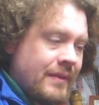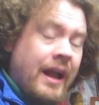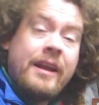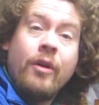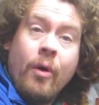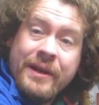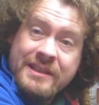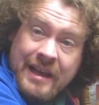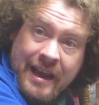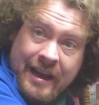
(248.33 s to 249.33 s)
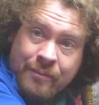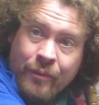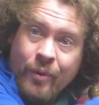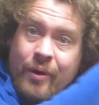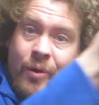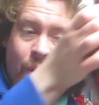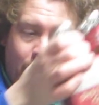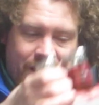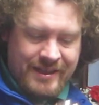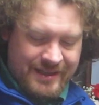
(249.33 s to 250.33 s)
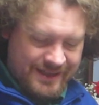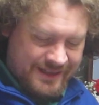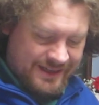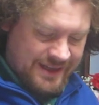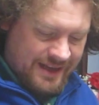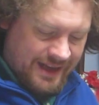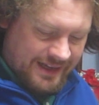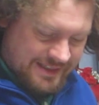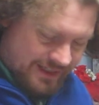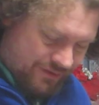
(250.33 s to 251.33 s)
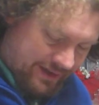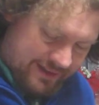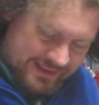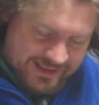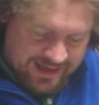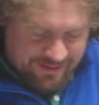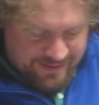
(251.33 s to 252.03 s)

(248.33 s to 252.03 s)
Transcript: can always add more cola as I drink this down.